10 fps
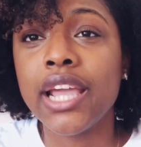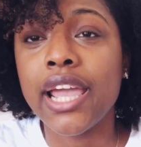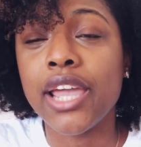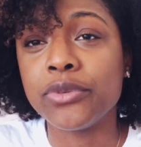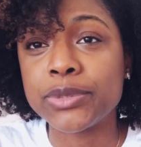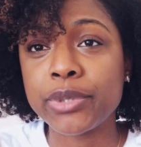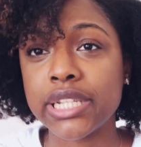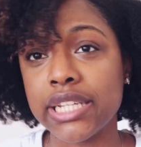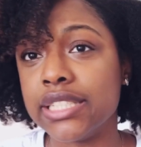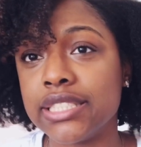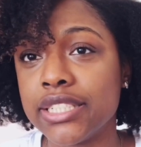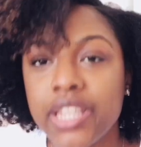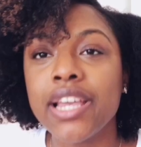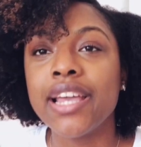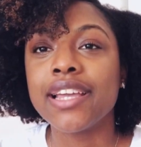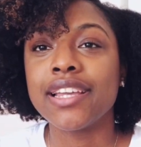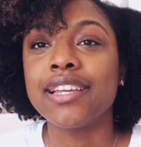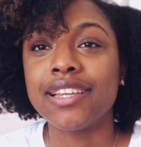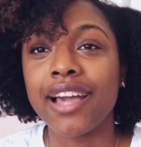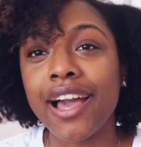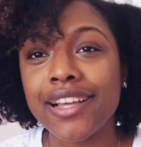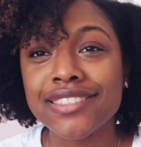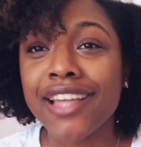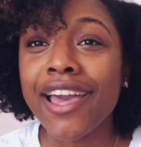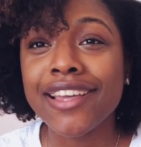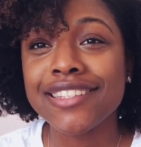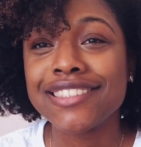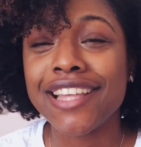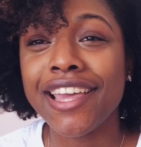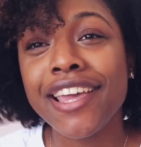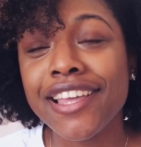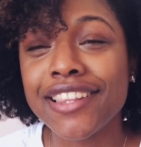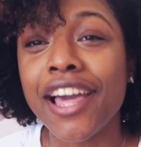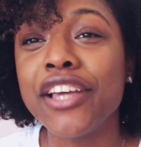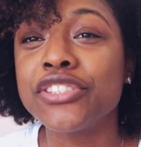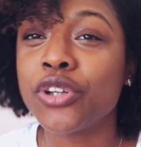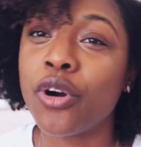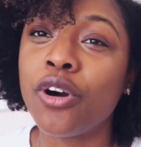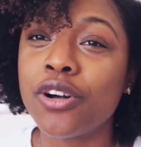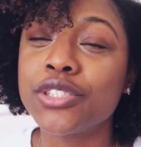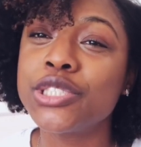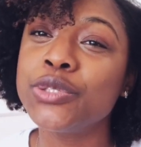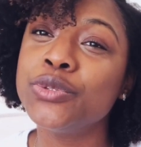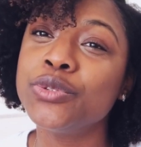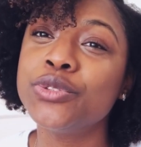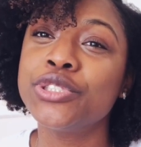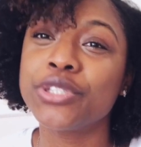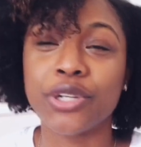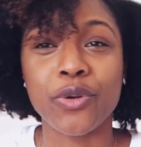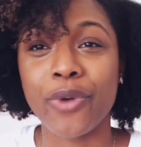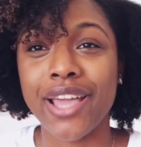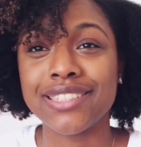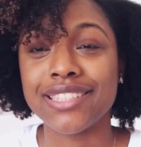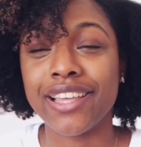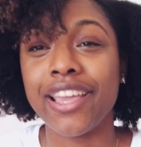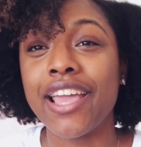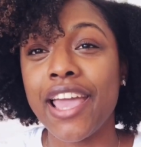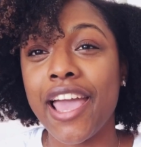it was pretty easy. Guys, that is it. That is all to sugar waxing.